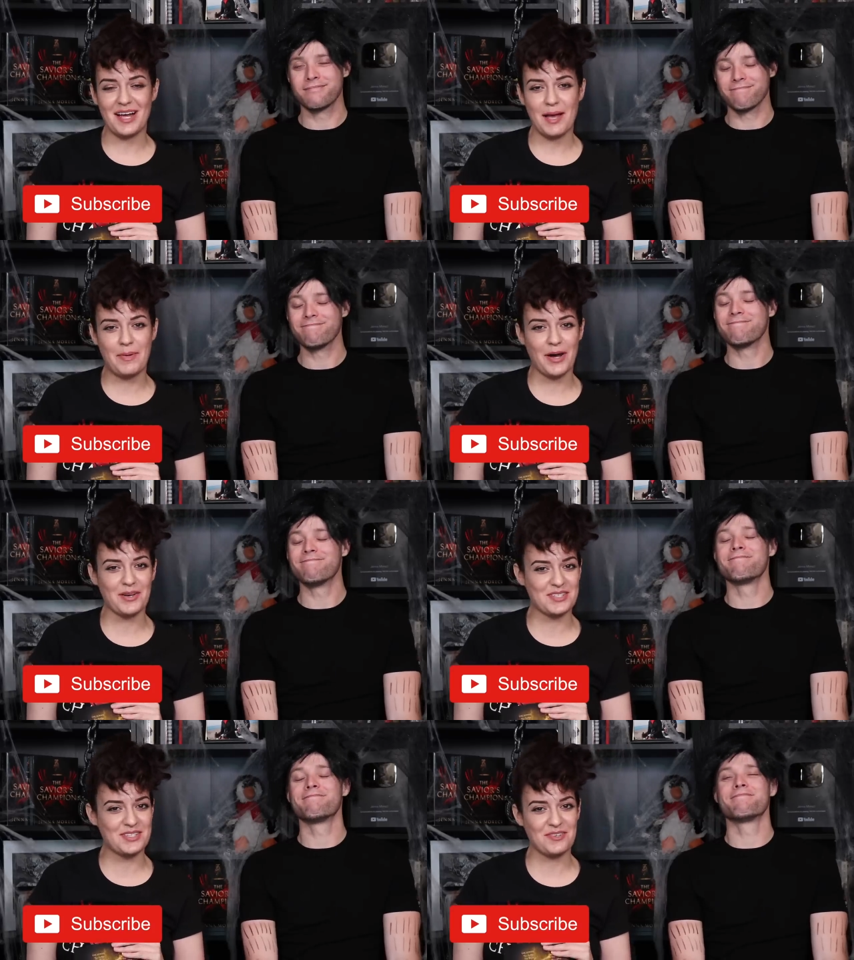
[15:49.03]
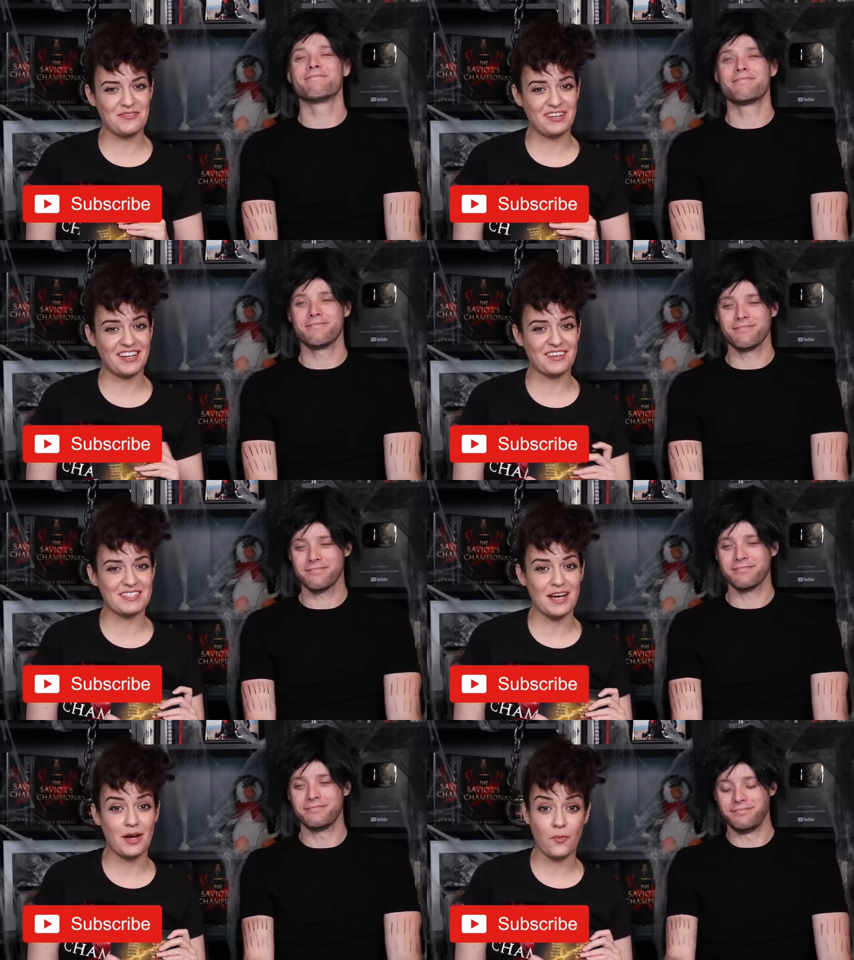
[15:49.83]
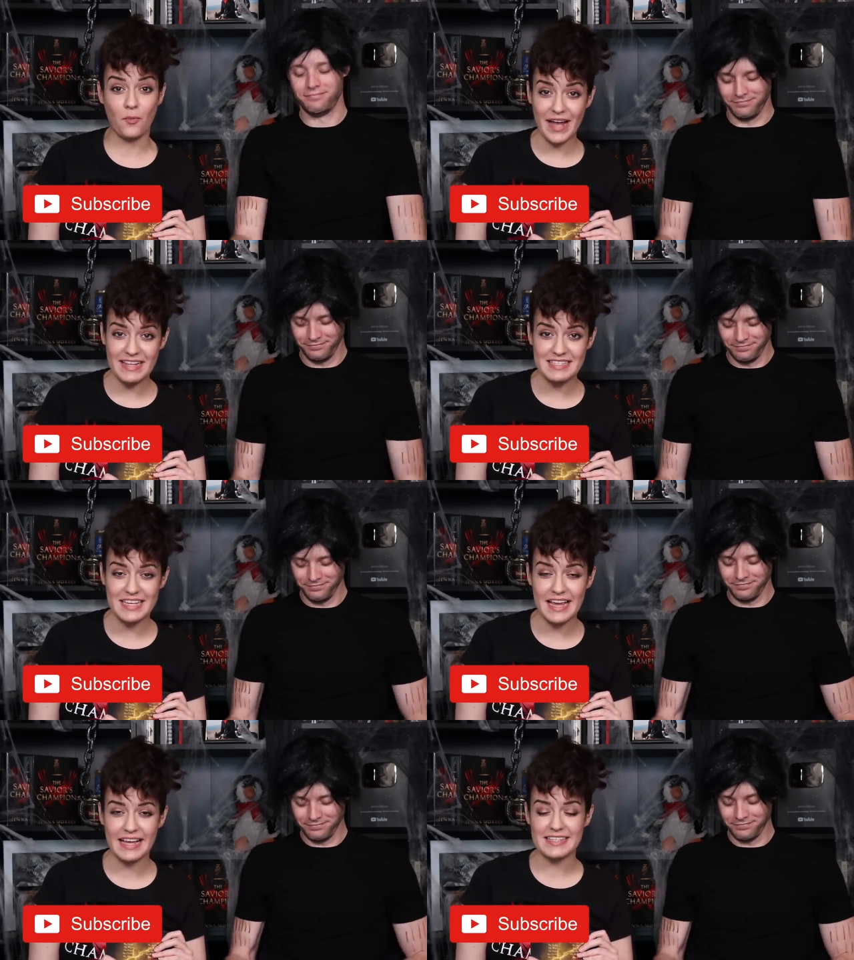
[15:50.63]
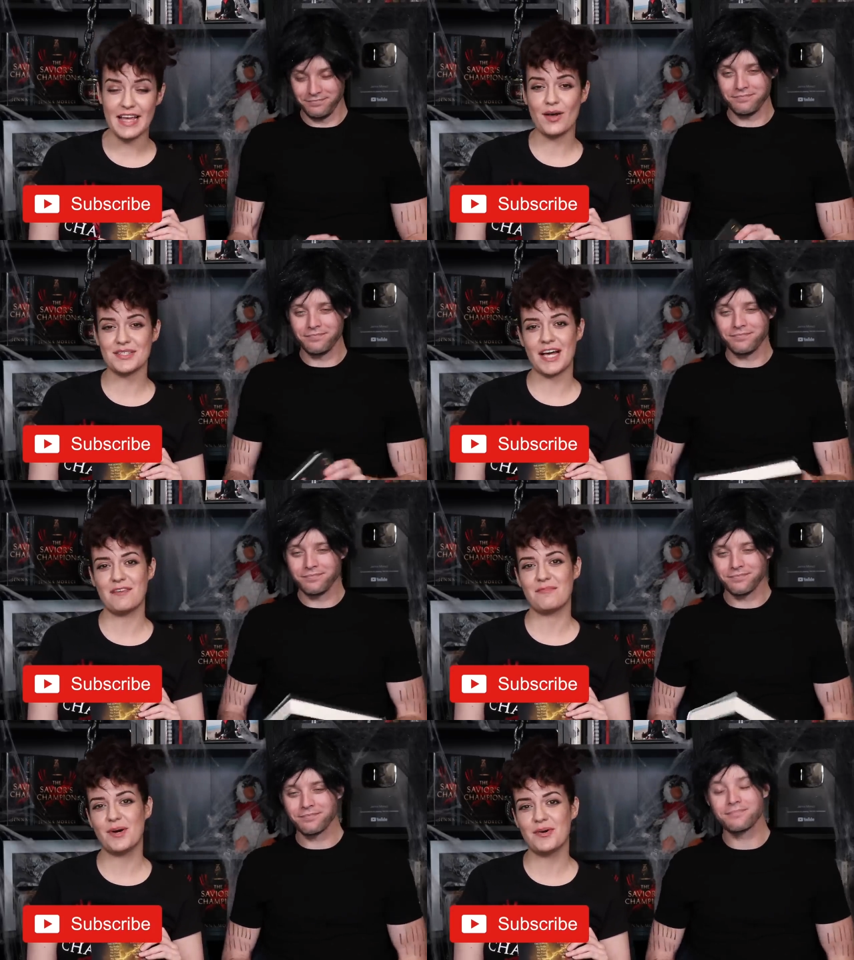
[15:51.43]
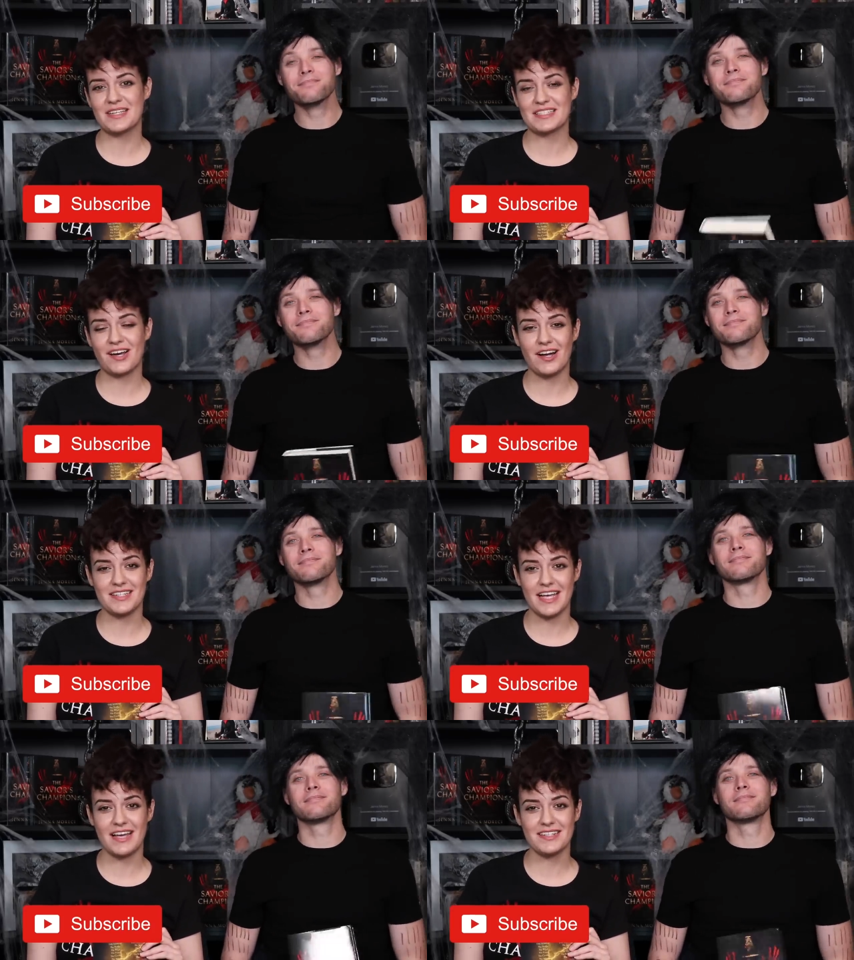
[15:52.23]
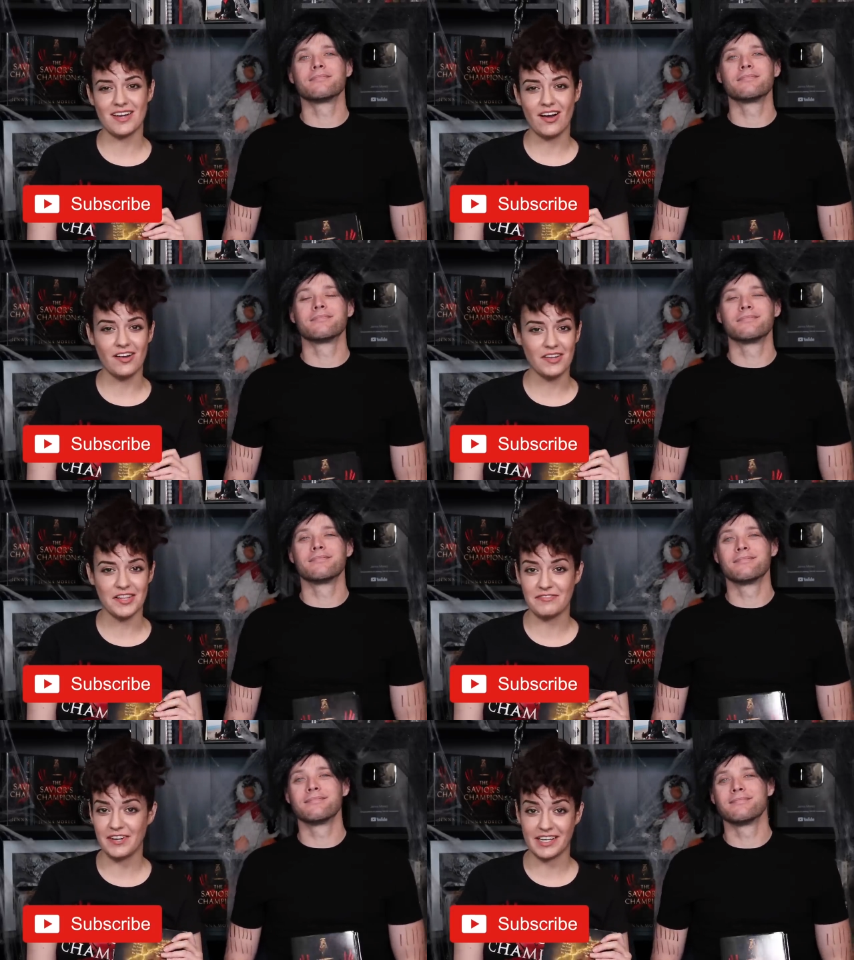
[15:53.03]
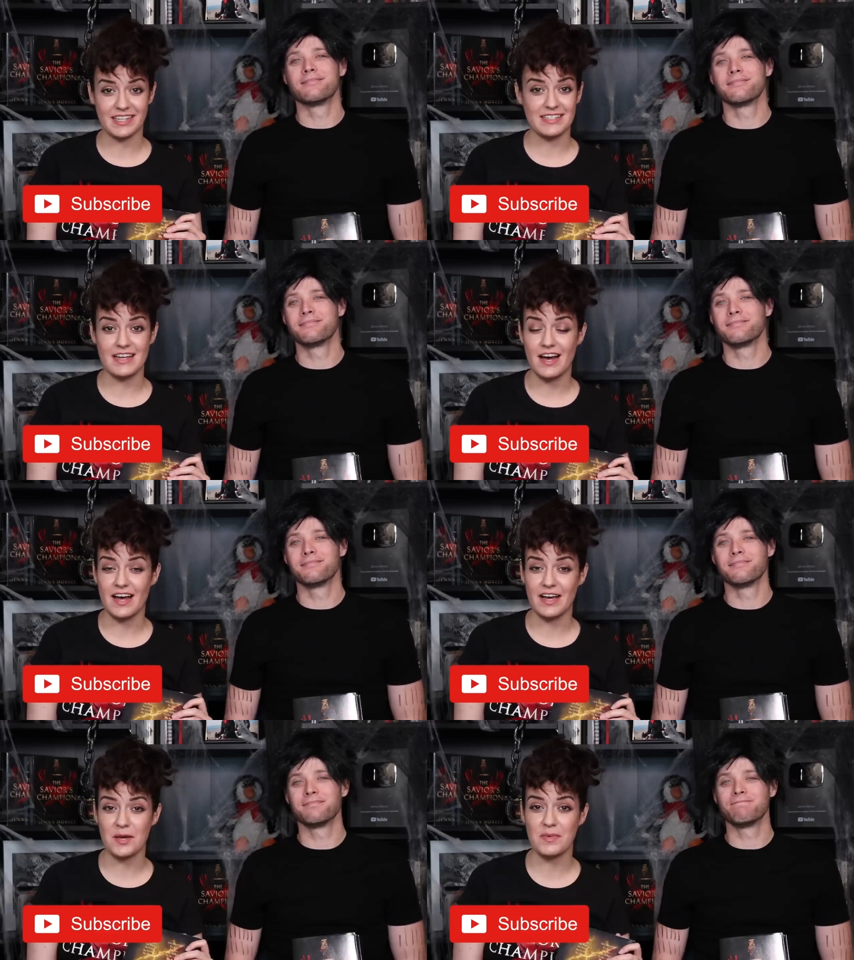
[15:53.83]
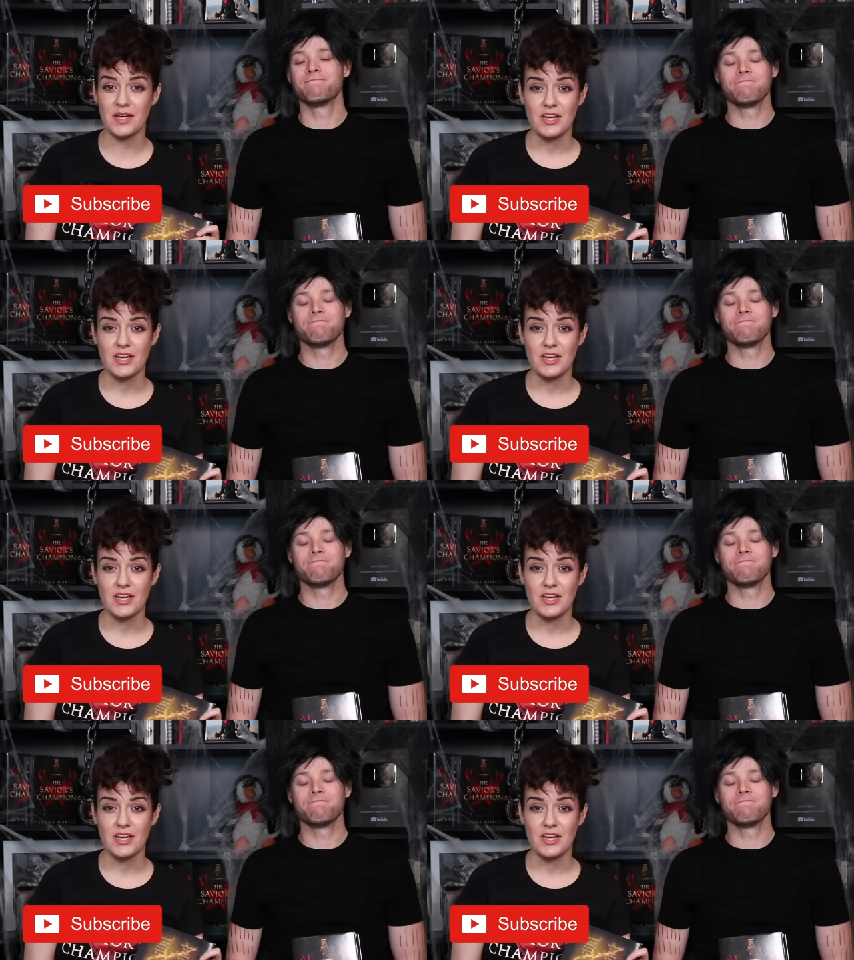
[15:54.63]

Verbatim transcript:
Speaker 1: I post new videos on Wednesdays. I also have bonus content all the fucking time.